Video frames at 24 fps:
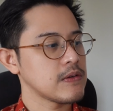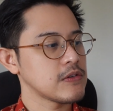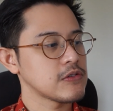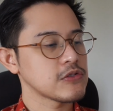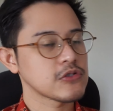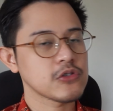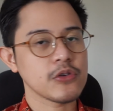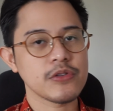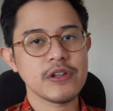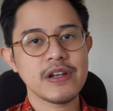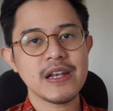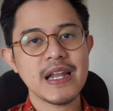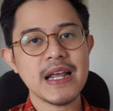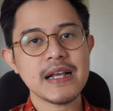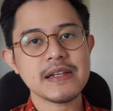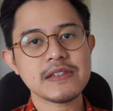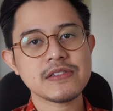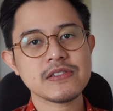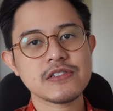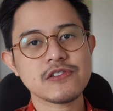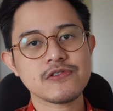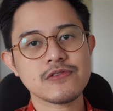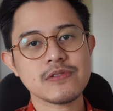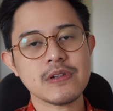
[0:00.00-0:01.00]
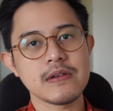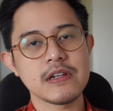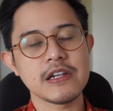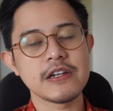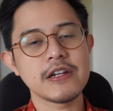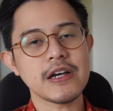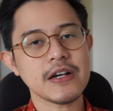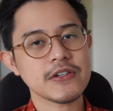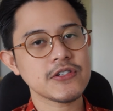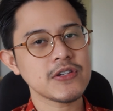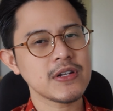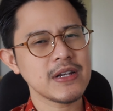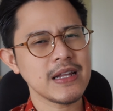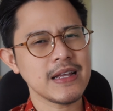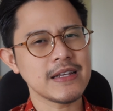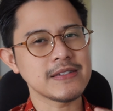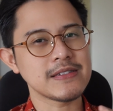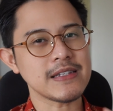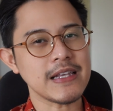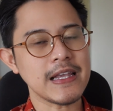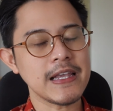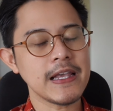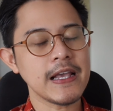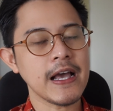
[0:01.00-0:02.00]
So the next deduction
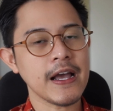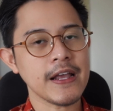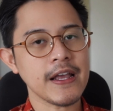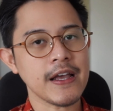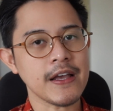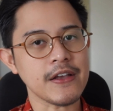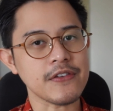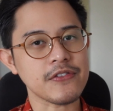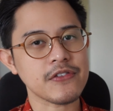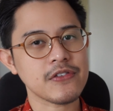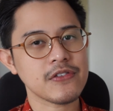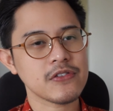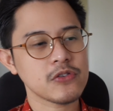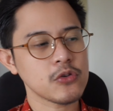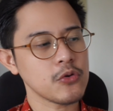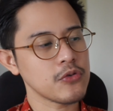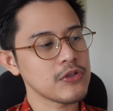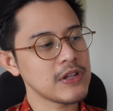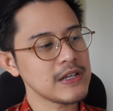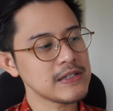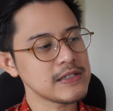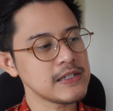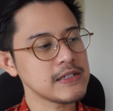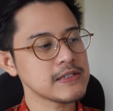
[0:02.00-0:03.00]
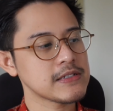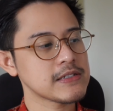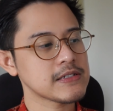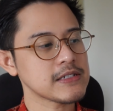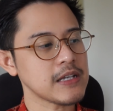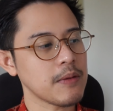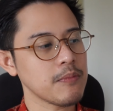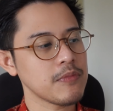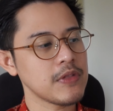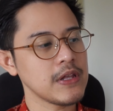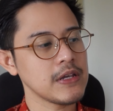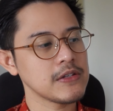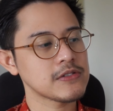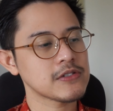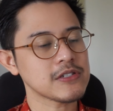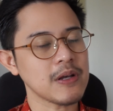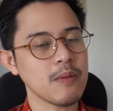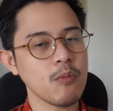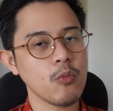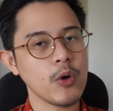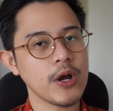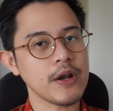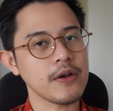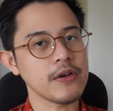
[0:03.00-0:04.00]
is EIS. So this is something
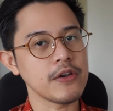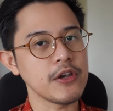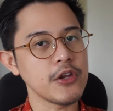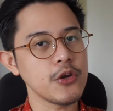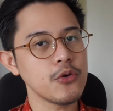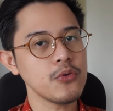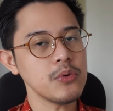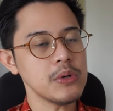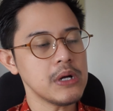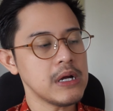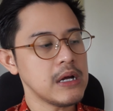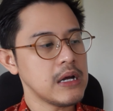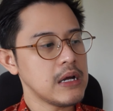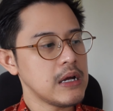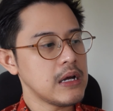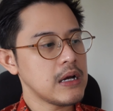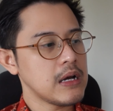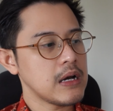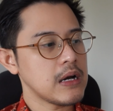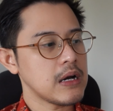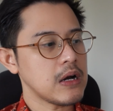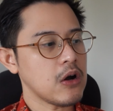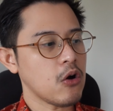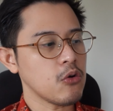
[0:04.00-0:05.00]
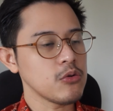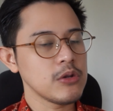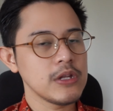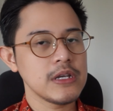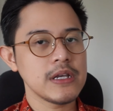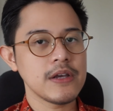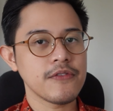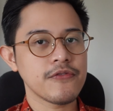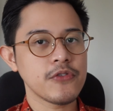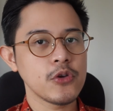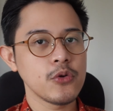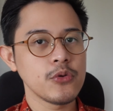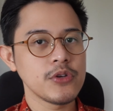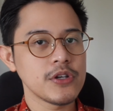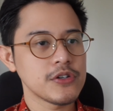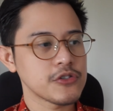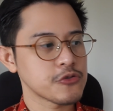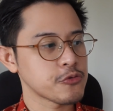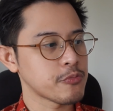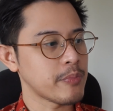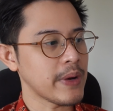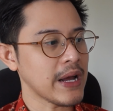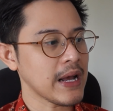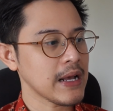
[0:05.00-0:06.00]
somewhat new, only a few
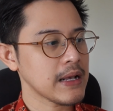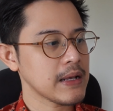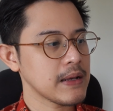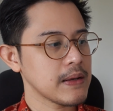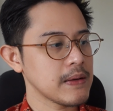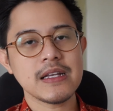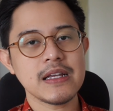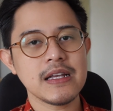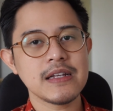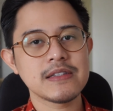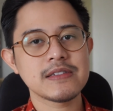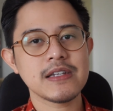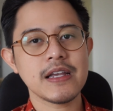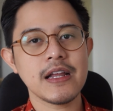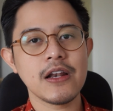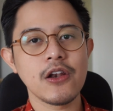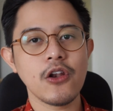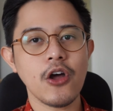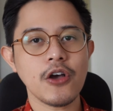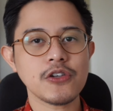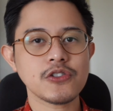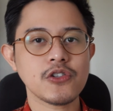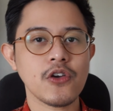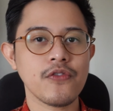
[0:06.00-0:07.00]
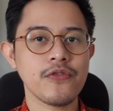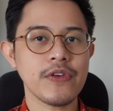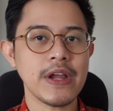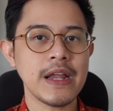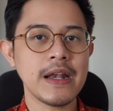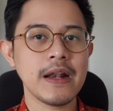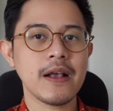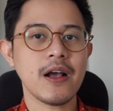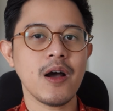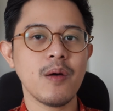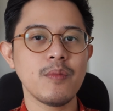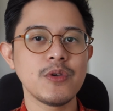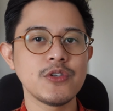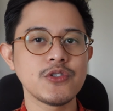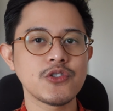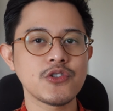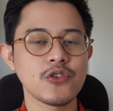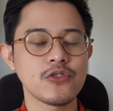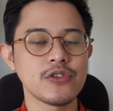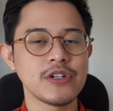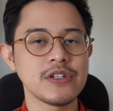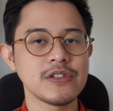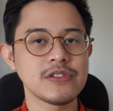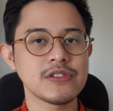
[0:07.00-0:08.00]
years back. It's a loss of income
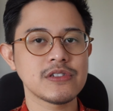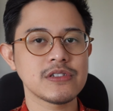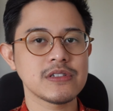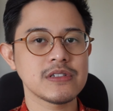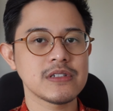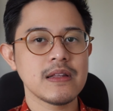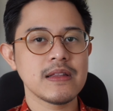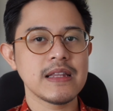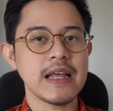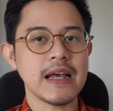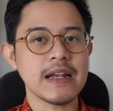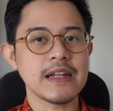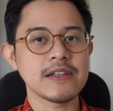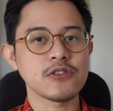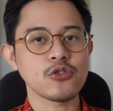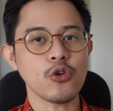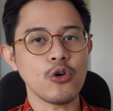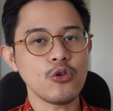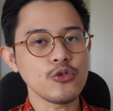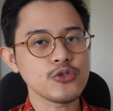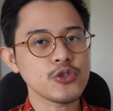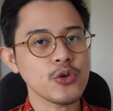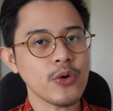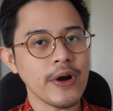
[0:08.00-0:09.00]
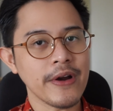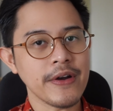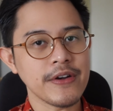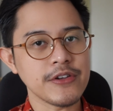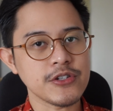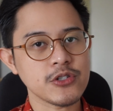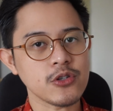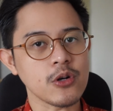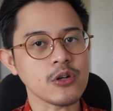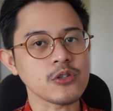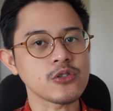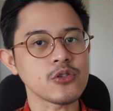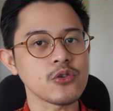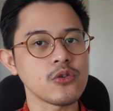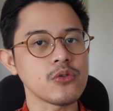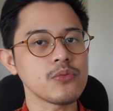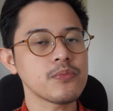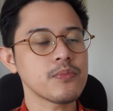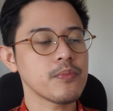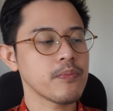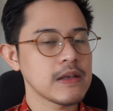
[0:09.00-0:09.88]
insurance that is also under SOCSO.